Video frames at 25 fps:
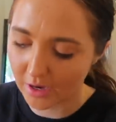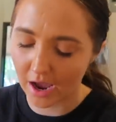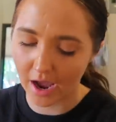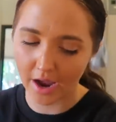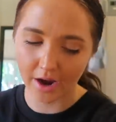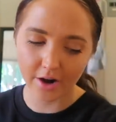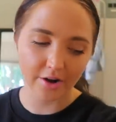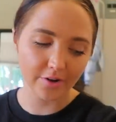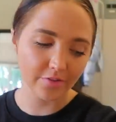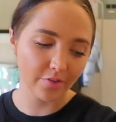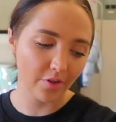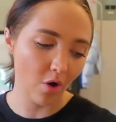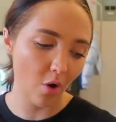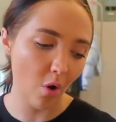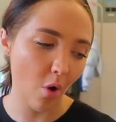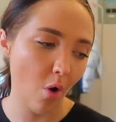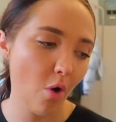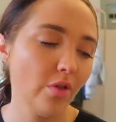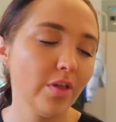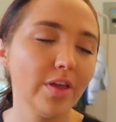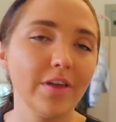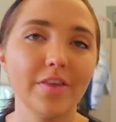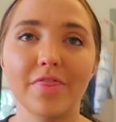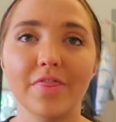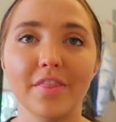tired. The
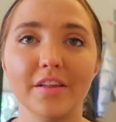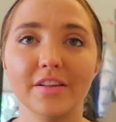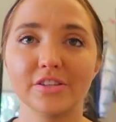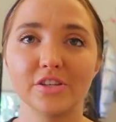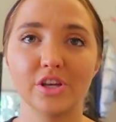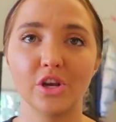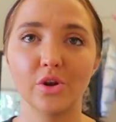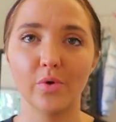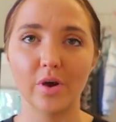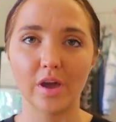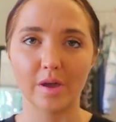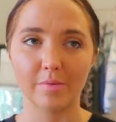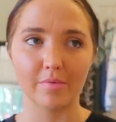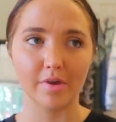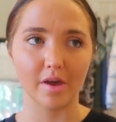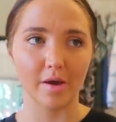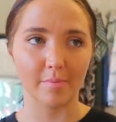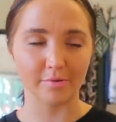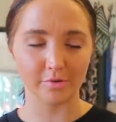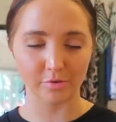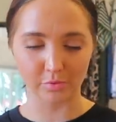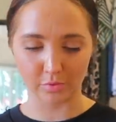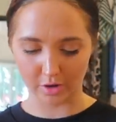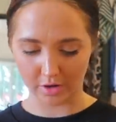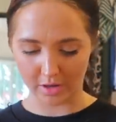only thing that's gonna wake me
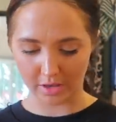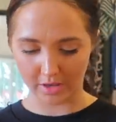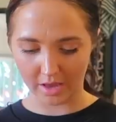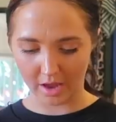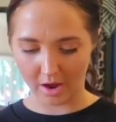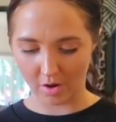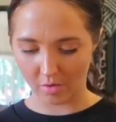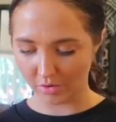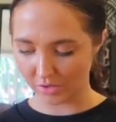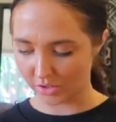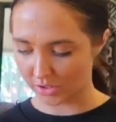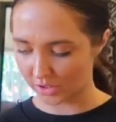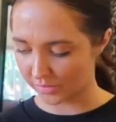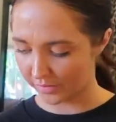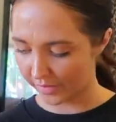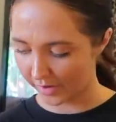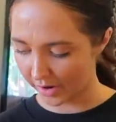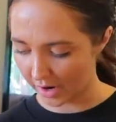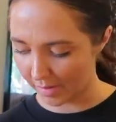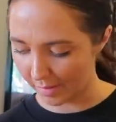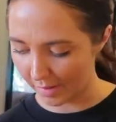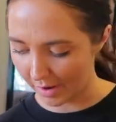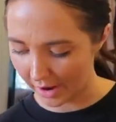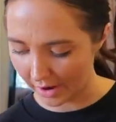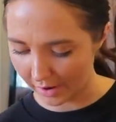up is working out, which is
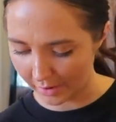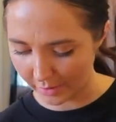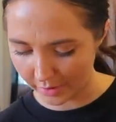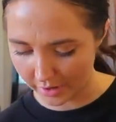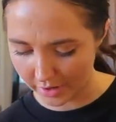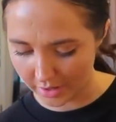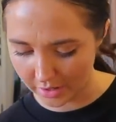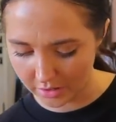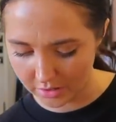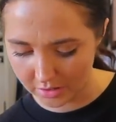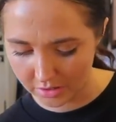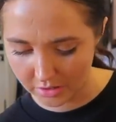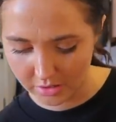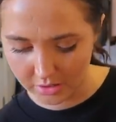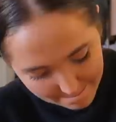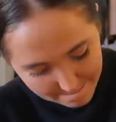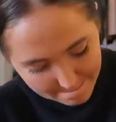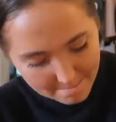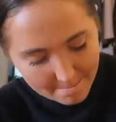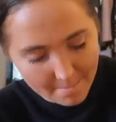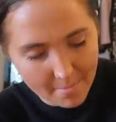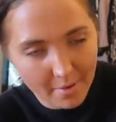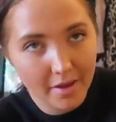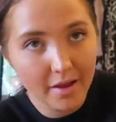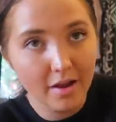very backwards.
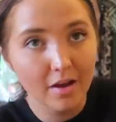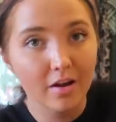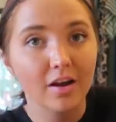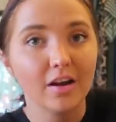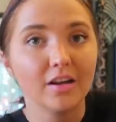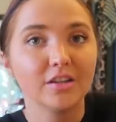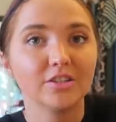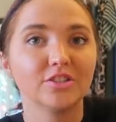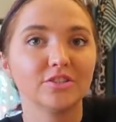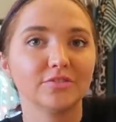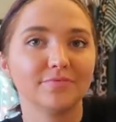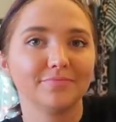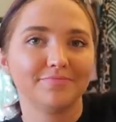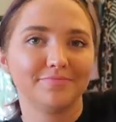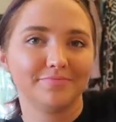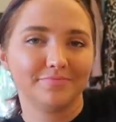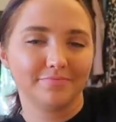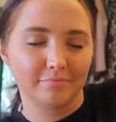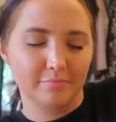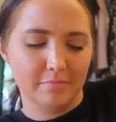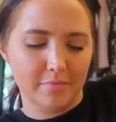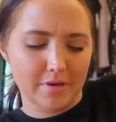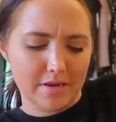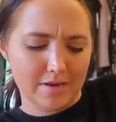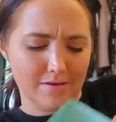Oh my gosh.
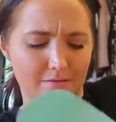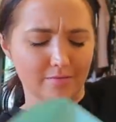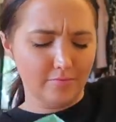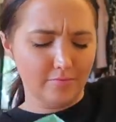I'm like,